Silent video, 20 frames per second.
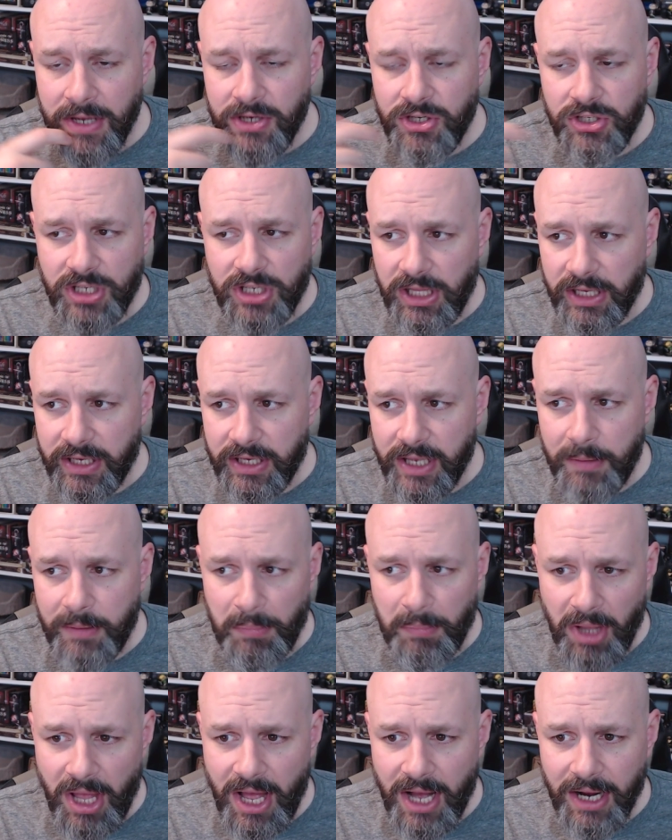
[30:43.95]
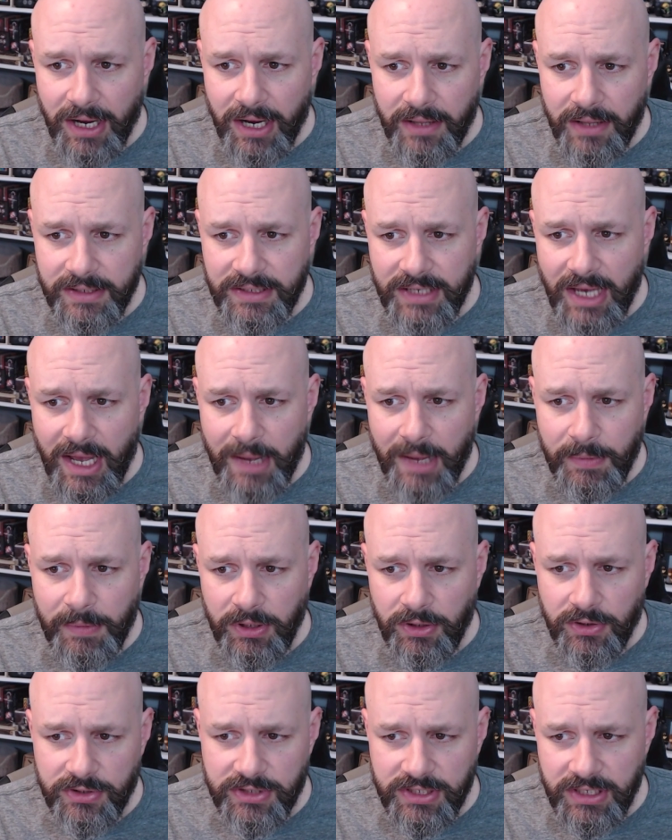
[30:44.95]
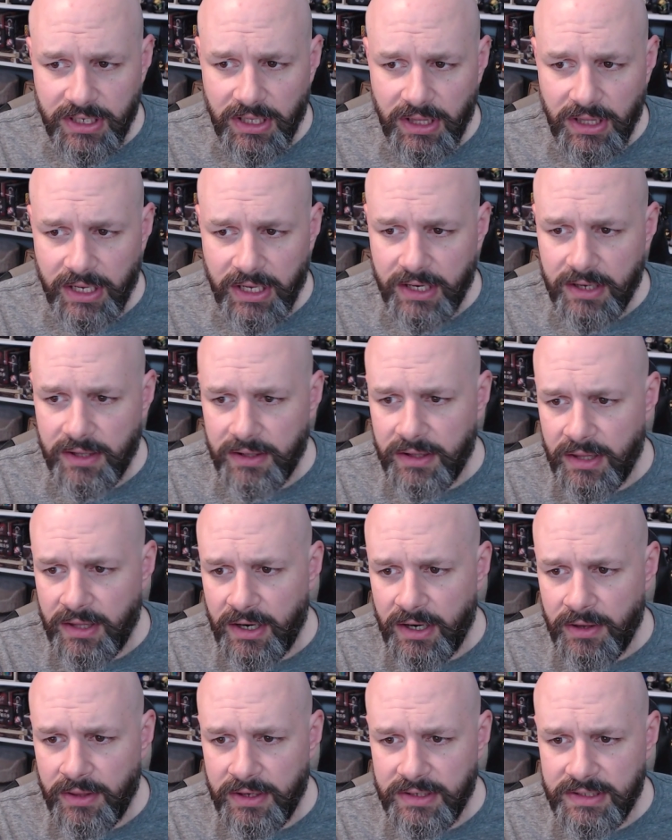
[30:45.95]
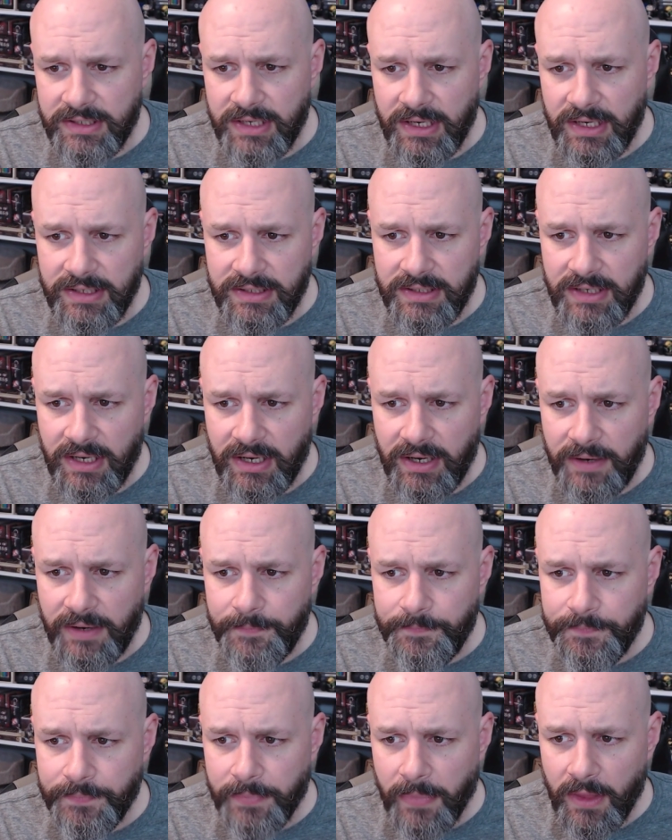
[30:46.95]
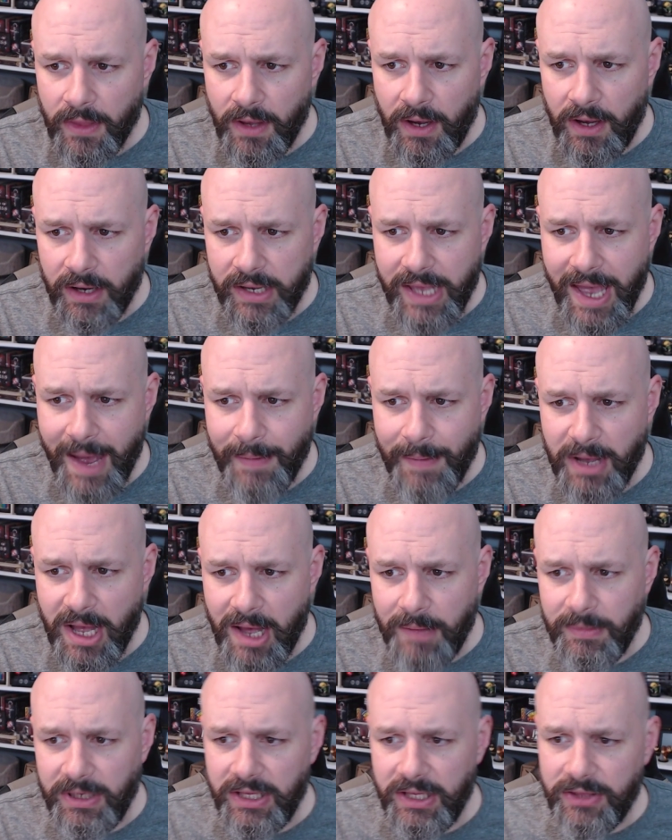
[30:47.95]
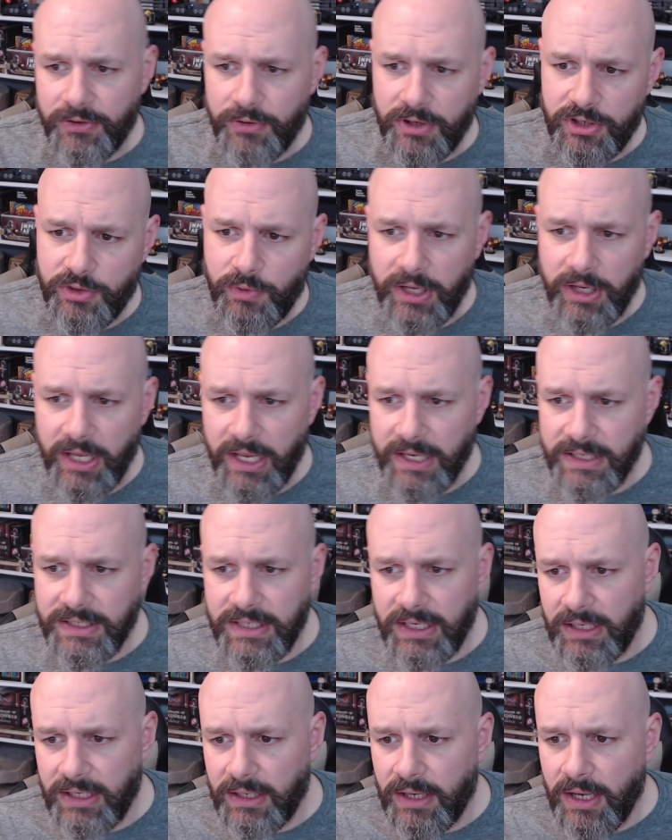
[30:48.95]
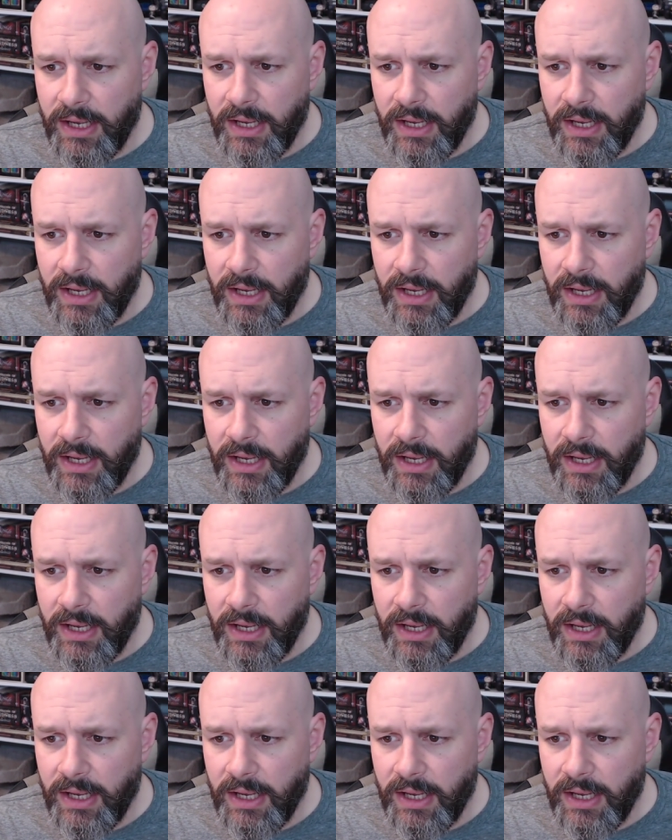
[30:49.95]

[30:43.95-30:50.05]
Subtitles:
Just click on blog on the top and you'll see a link there that says Capcom at E3 2018.